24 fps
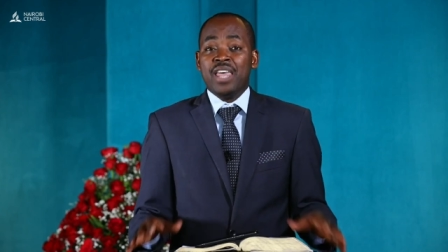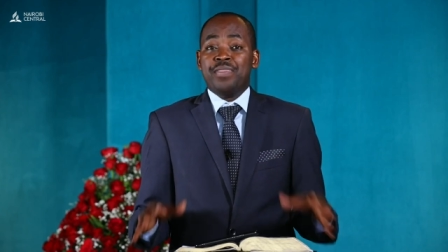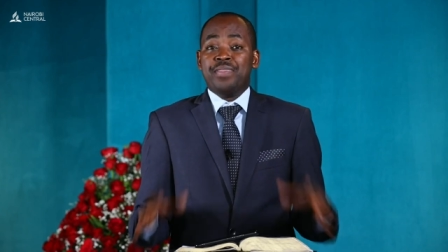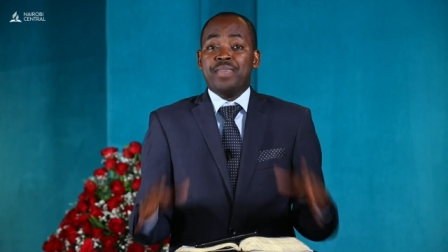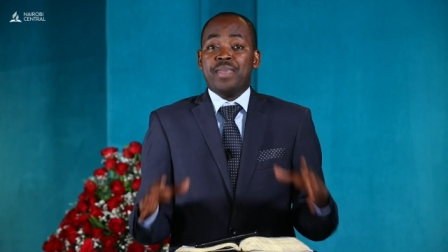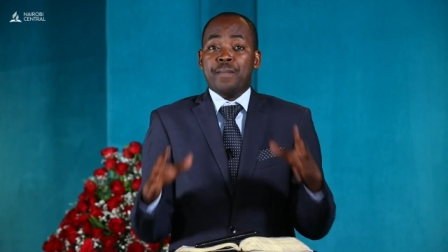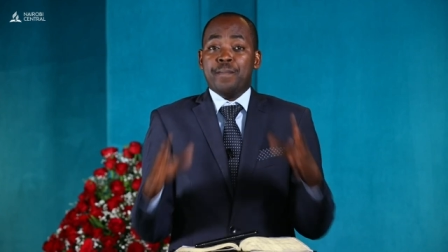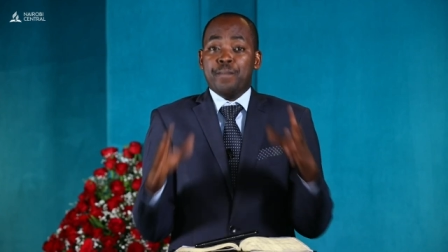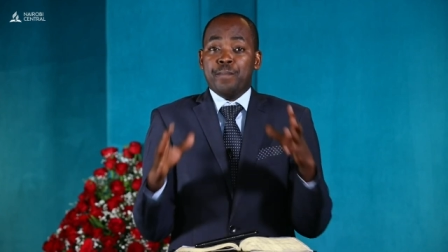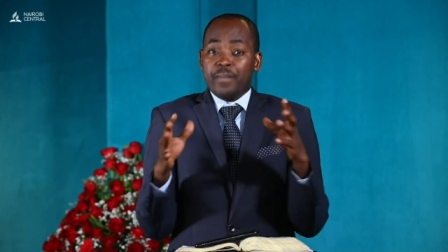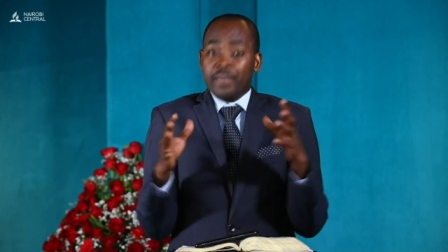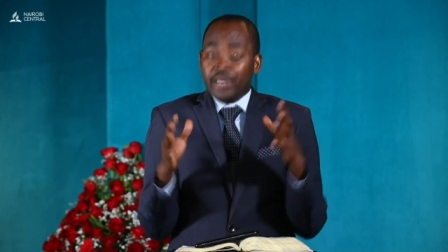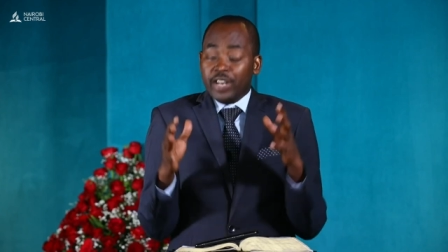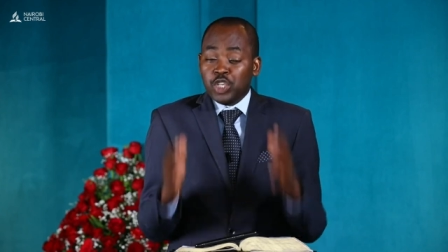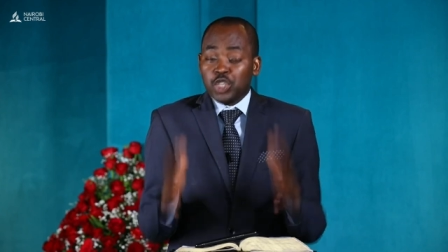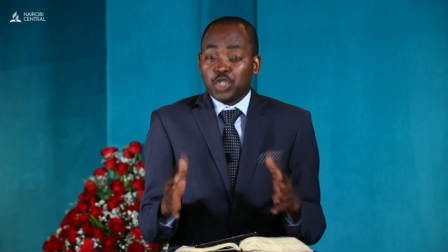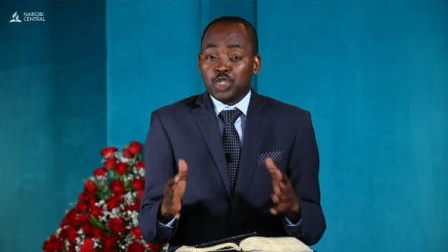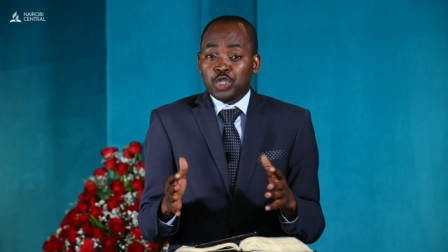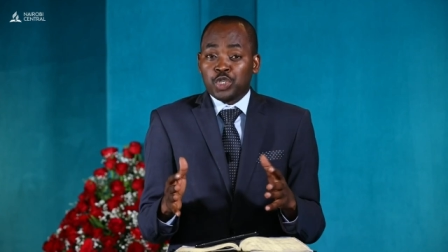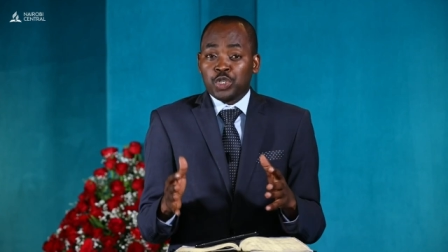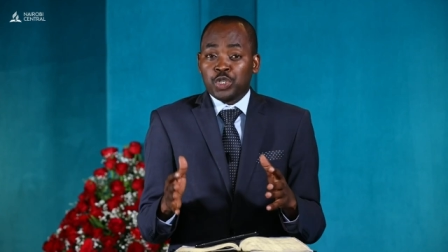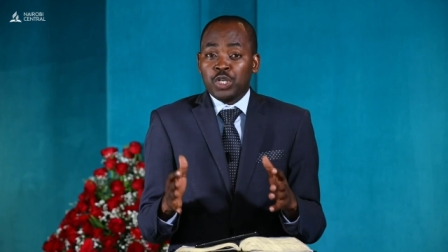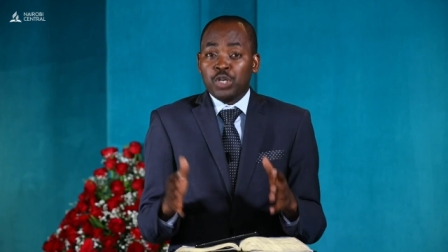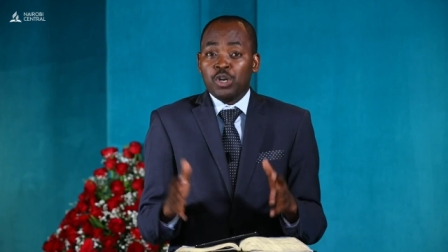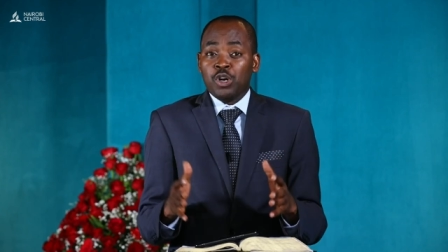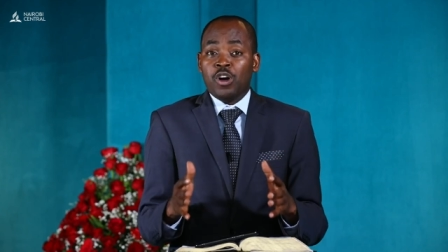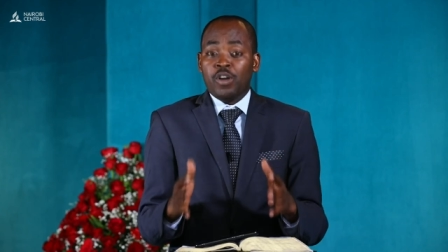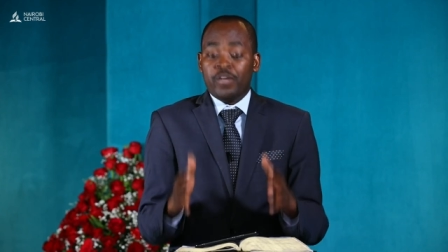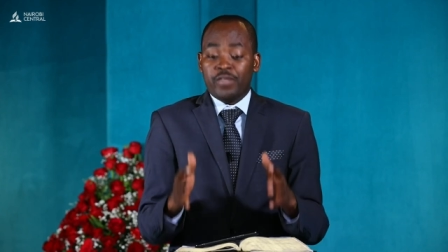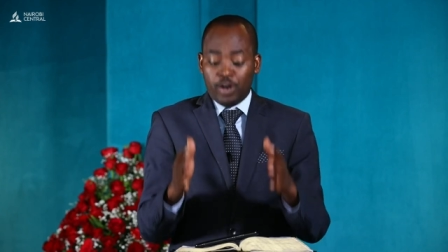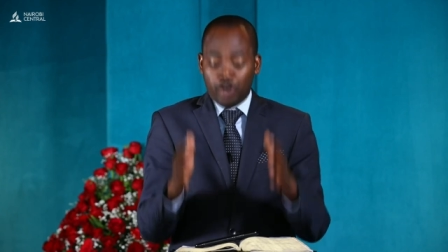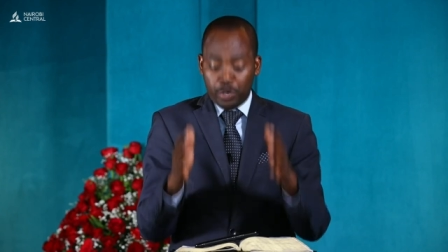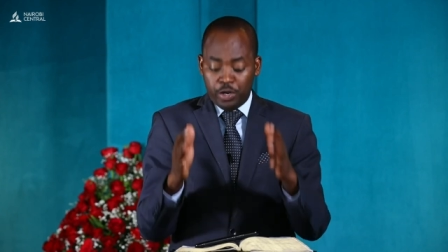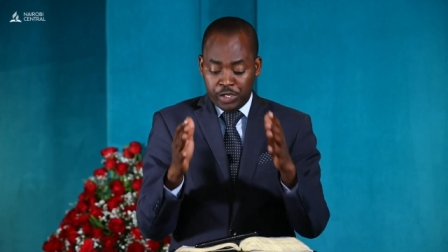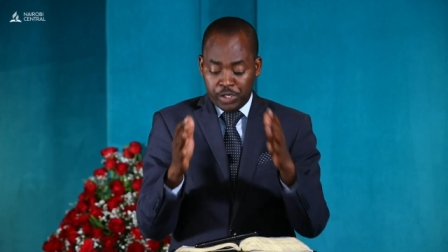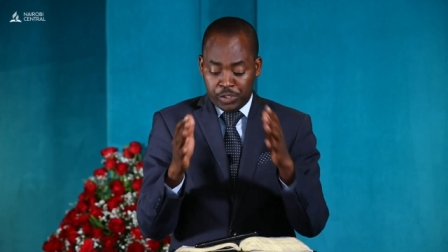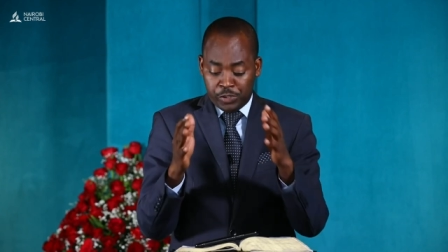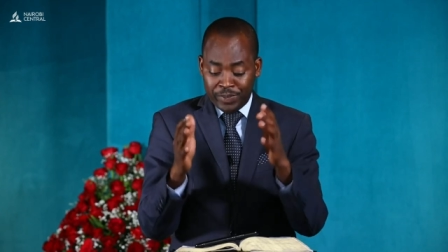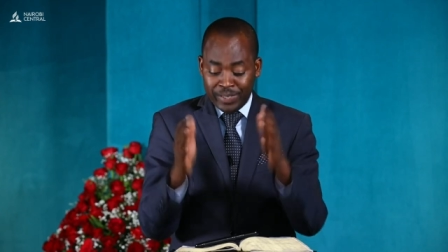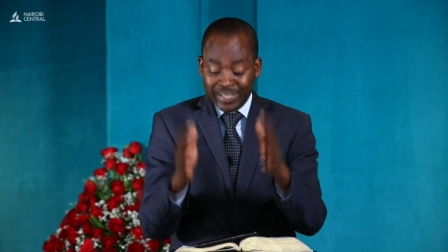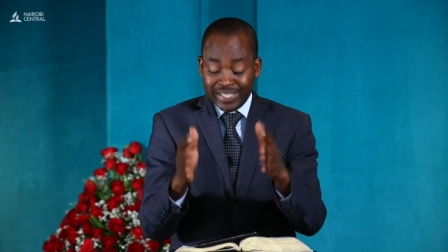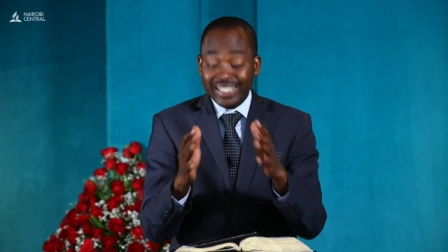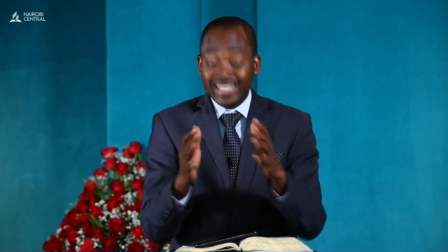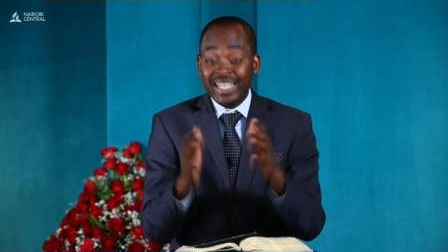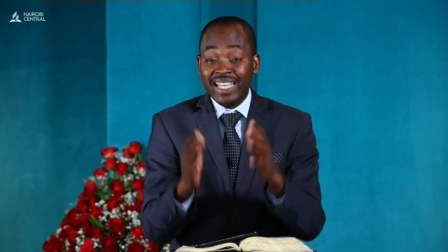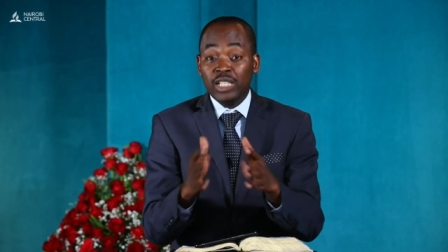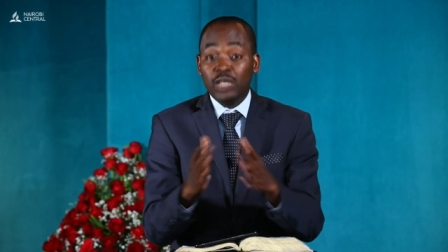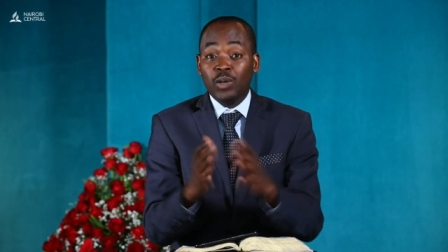the ministry of the Holy
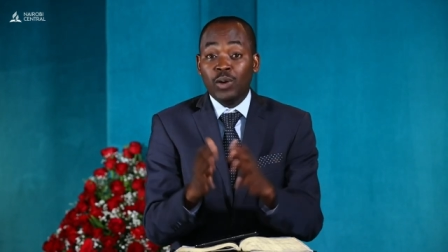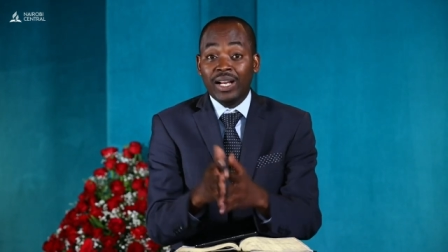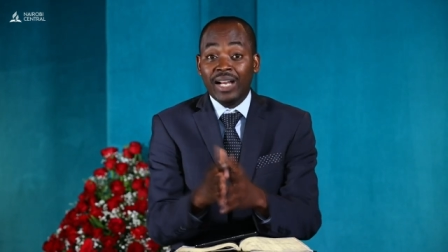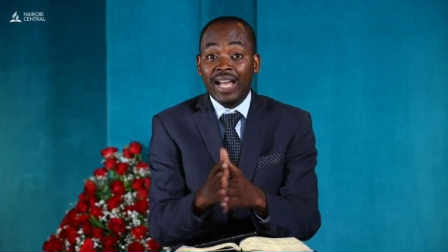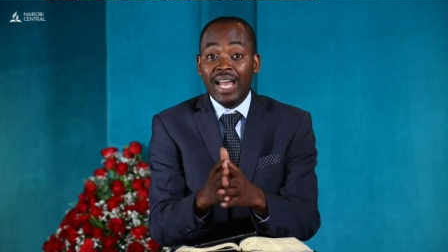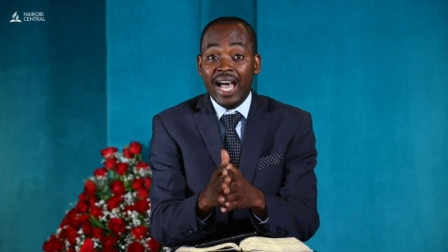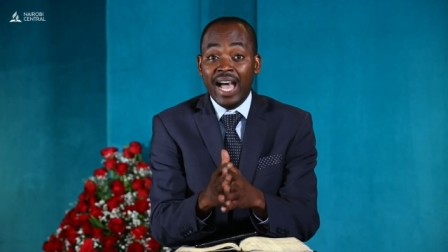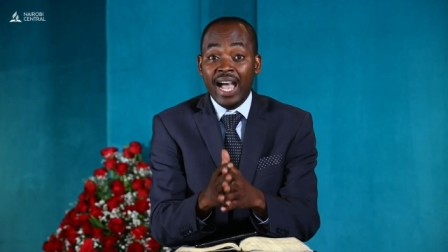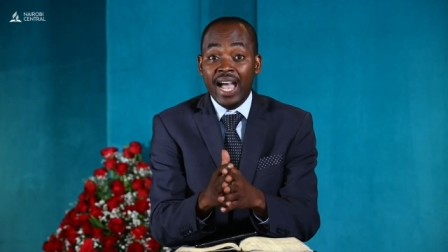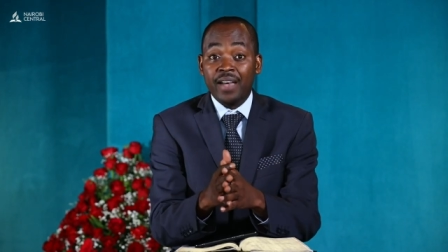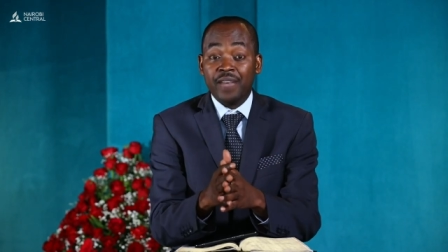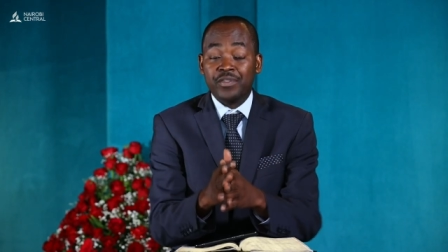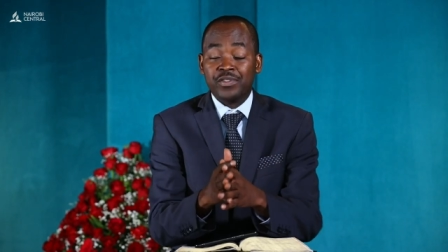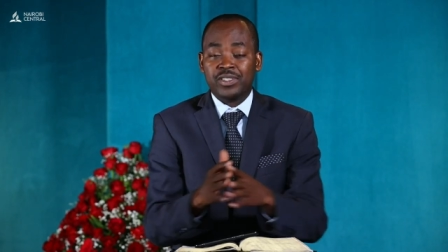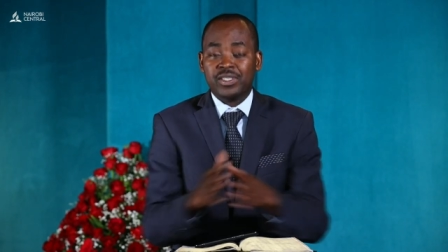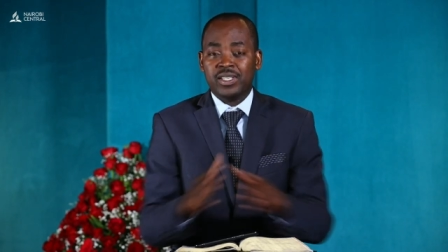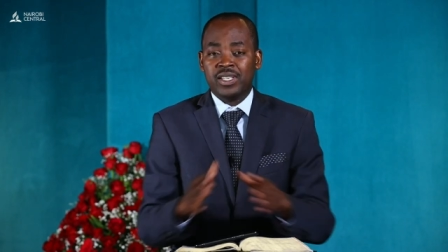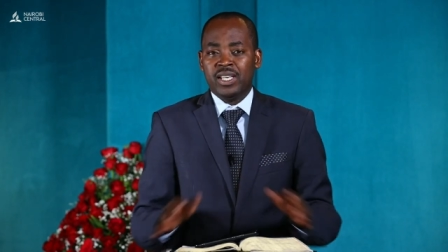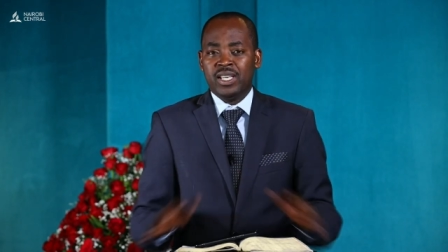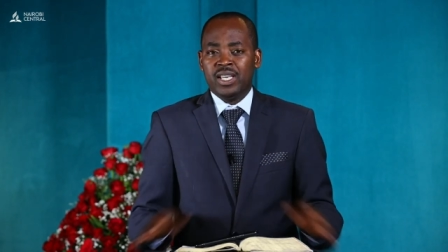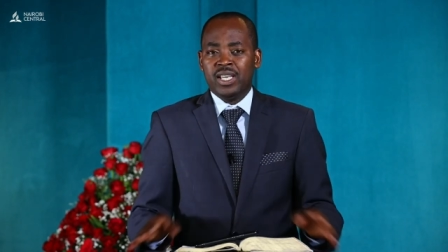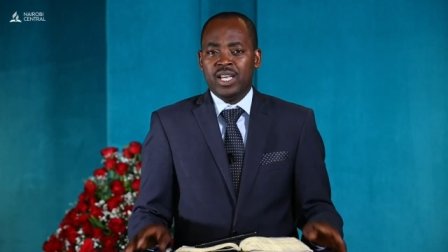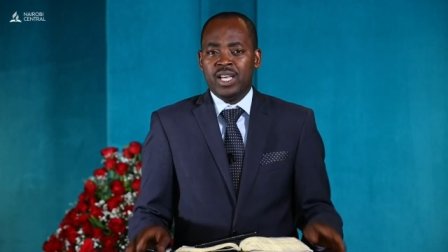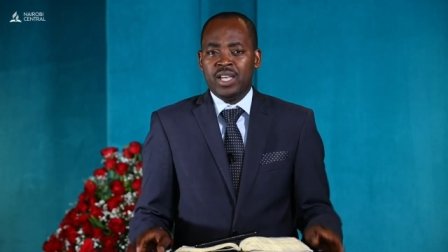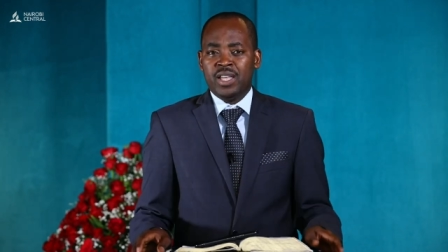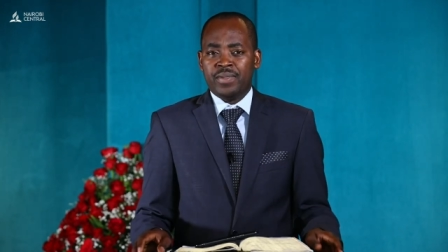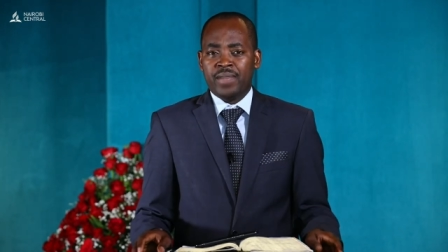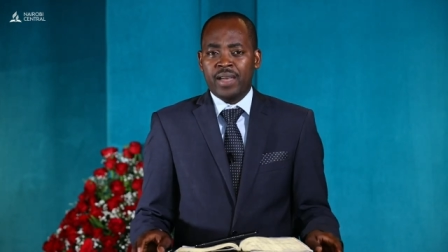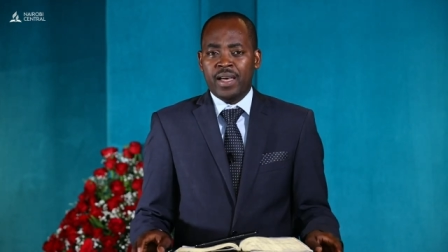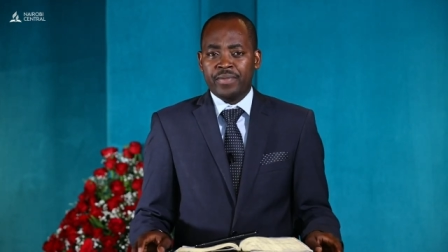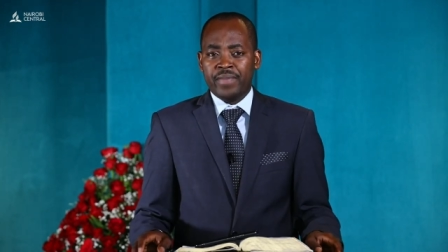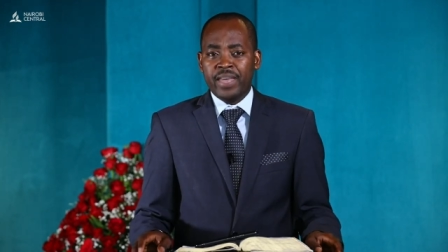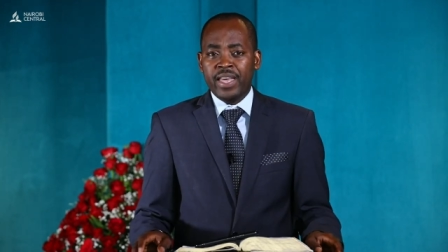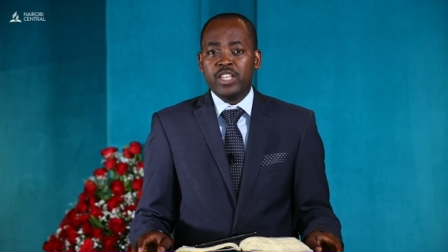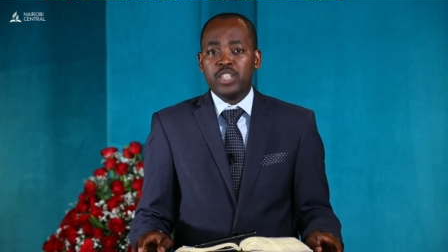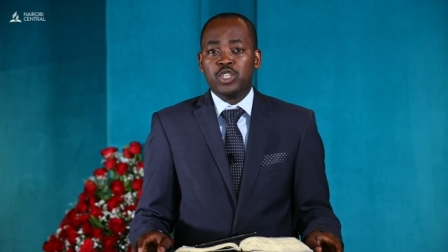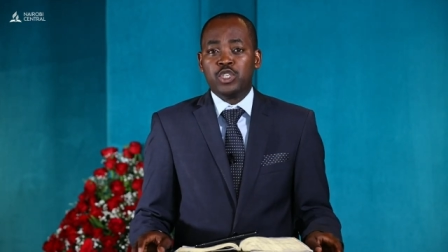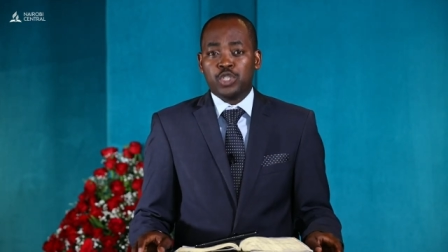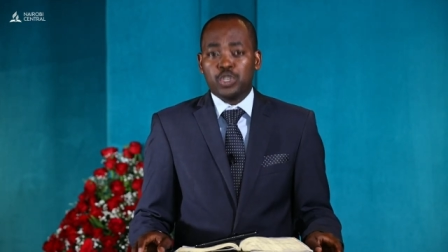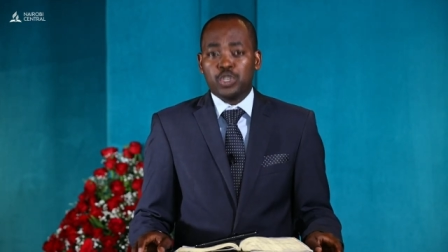Spirit in our lives, that they